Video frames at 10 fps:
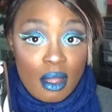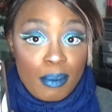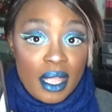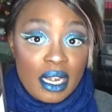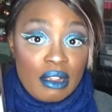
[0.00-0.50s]

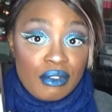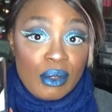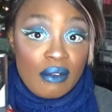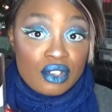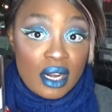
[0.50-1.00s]
up. And if you
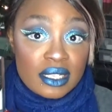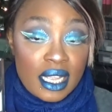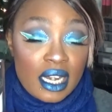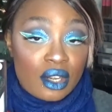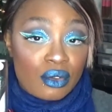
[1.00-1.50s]
have dry
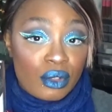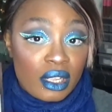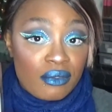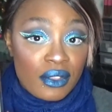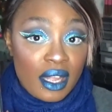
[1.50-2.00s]
skin and you're
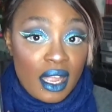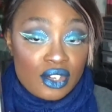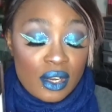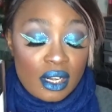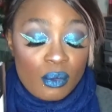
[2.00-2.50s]
looking for the
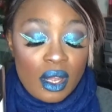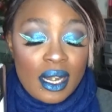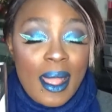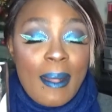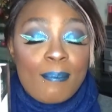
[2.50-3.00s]
hydrating
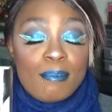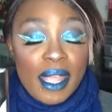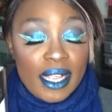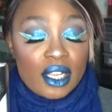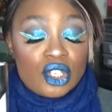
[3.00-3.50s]
one,
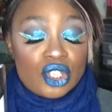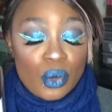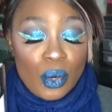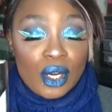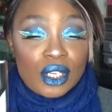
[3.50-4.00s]
make
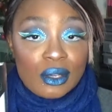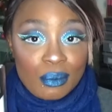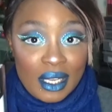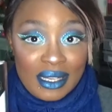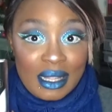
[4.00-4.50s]
sure you
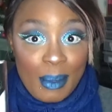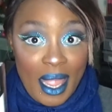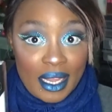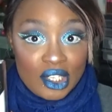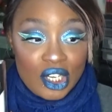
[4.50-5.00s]
read the
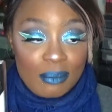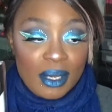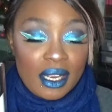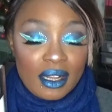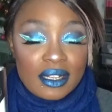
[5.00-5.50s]
packaging,
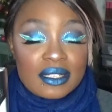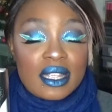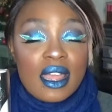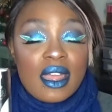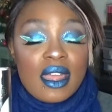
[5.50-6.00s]
because
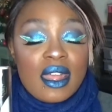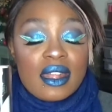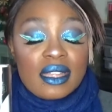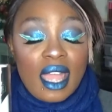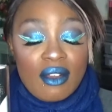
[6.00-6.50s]

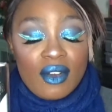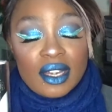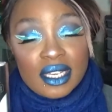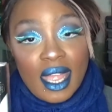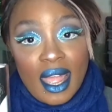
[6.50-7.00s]
Kat
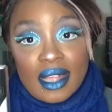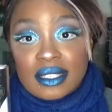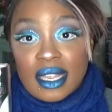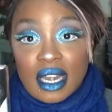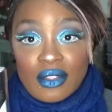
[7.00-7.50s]
Von D
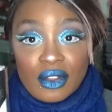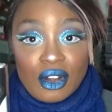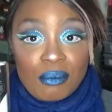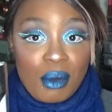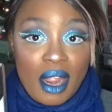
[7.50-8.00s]
has
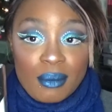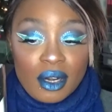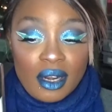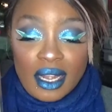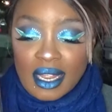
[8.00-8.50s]
another
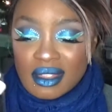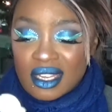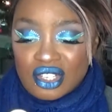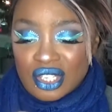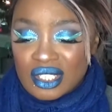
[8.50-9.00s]
primer. And I
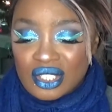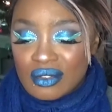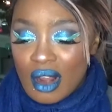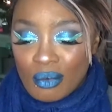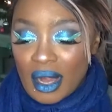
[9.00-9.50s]
think it's just
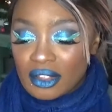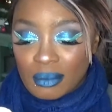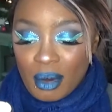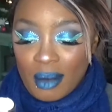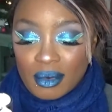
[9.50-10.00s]
a
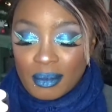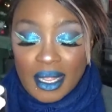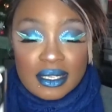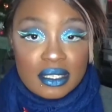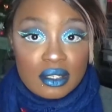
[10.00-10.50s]
regular primer
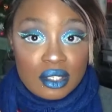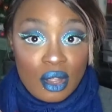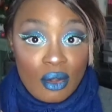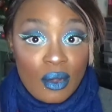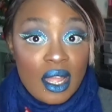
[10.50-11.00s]
base.
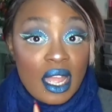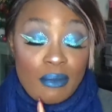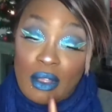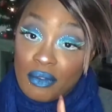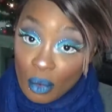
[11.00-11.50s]
So
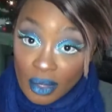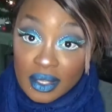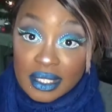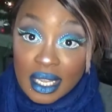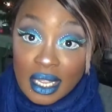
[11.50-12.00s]
if you have
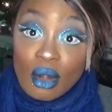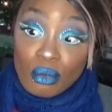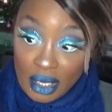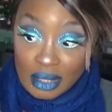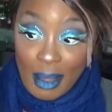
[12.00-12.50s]
oily skin,
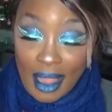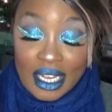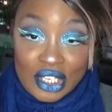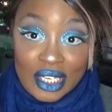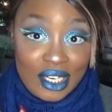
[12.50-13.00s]
read the
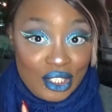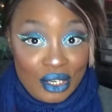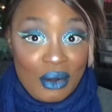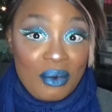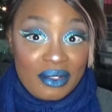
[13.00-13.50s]
packaging because you
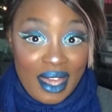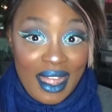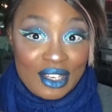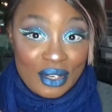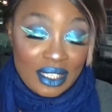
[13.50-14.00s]
don't want the
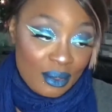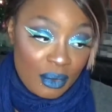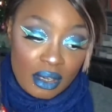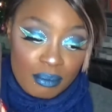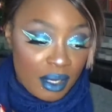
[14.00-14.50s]
hydrating
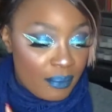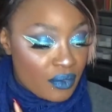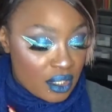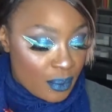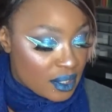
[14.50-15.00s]
one. But
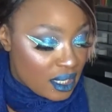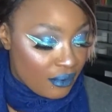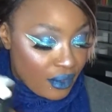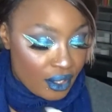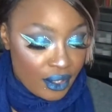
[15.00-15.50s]
this one's
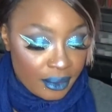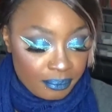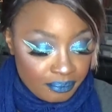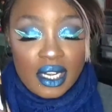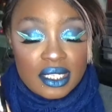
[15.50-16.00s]
definitely good.
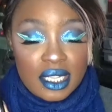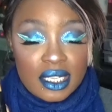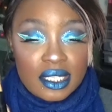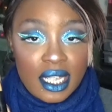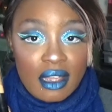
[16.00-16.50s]
Next
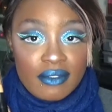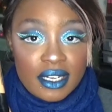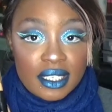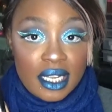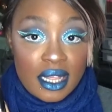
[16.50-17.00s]
is the Kat
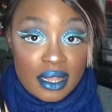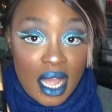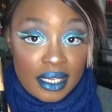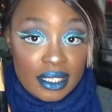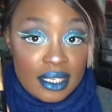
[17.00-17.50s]
Von D
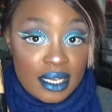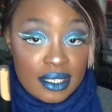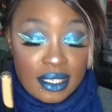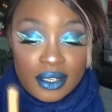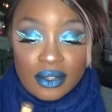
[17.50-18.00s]
Lock It
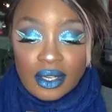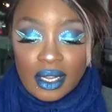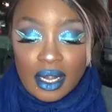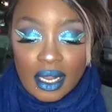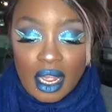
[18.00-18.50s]
Concealer,
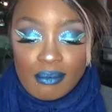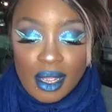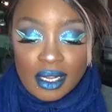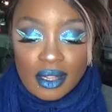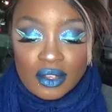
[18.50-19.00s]
and I got
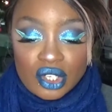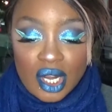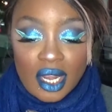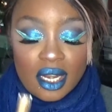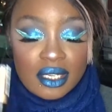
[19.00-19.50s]
mine in the
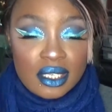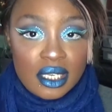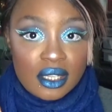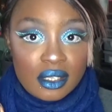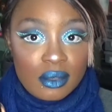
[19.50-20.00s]
shade
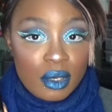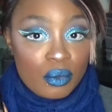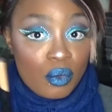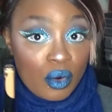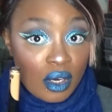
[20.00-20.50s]

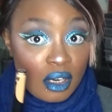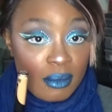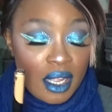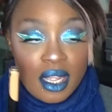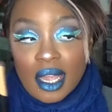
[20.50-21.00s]
D31
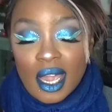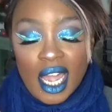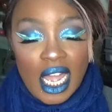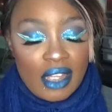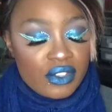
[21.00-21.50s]
Warm.
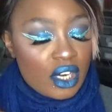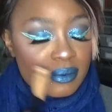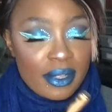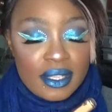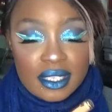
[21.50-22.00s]
I've talked
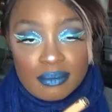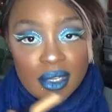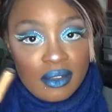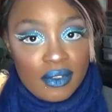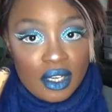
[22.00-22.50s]
about this in
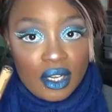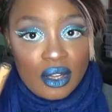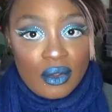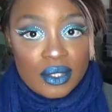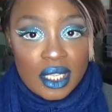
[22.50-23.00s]
many
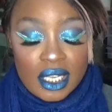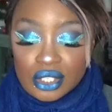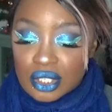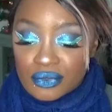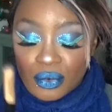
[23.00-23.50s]
videos.
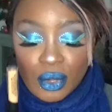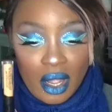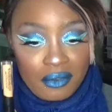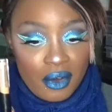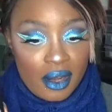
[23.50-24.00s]
It's just full
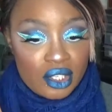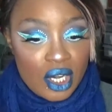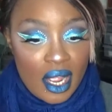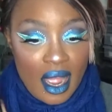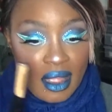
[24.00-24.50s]
coverage.
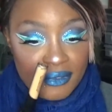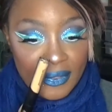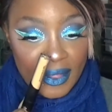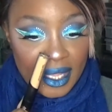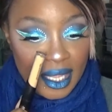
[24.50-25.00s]
I
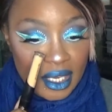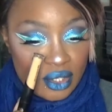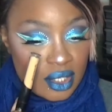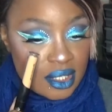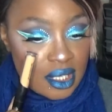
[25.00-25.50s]
feel like it
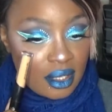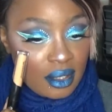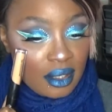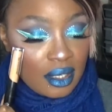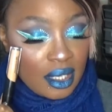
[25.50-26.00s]
just
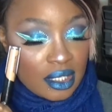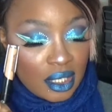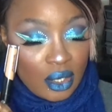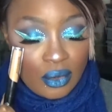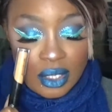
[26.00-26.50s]

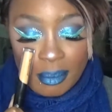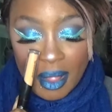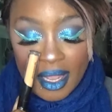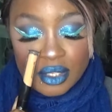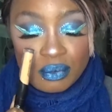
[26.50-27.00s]

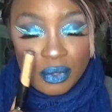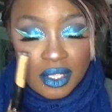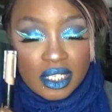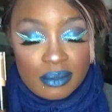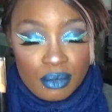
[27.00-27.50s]
applies
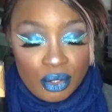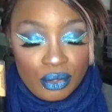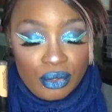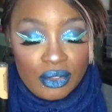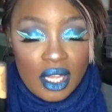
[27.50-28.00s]
really
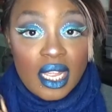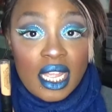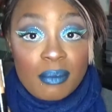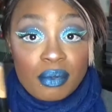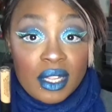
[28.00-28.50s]
smooth.
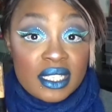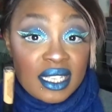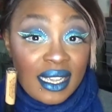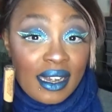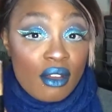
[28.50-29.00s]
It blends
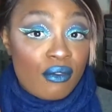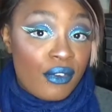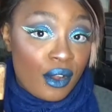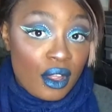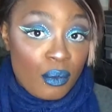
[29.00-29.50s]
in
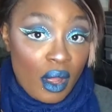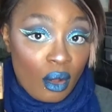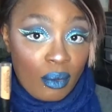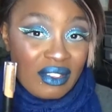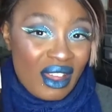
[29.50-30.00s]
very
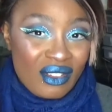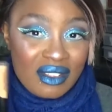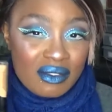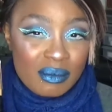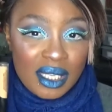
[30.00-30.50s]
well without
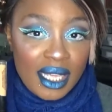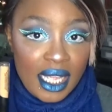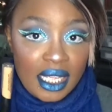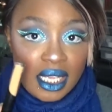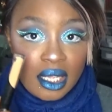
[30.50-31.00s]
leaving me
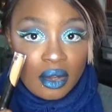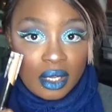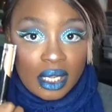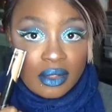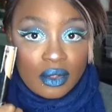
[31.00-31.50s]
cakey or
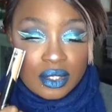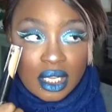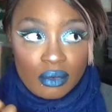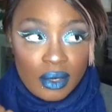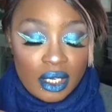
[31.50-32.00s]
getting those
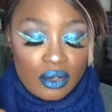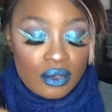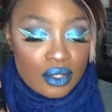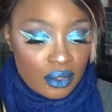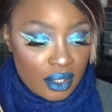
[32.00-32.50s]
like
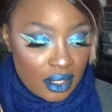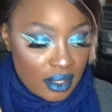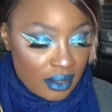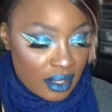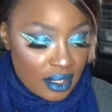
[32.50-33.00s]
wrinkles or
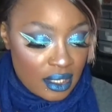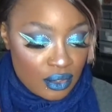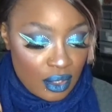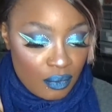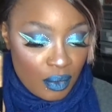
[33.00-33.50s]
anything like that.
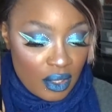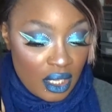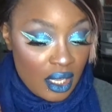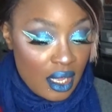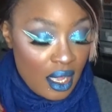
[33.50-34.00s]
So I
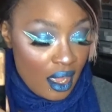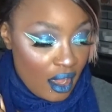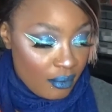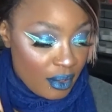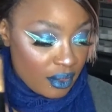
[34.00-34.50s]
really
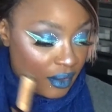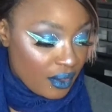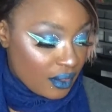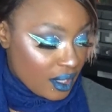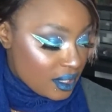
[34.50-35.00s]
have been
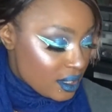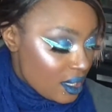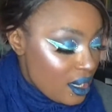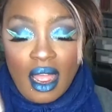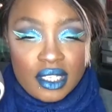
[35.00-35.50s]
loving this.
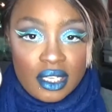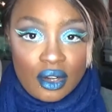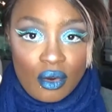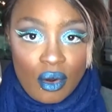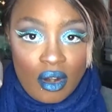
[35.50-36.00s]
Obviously, to go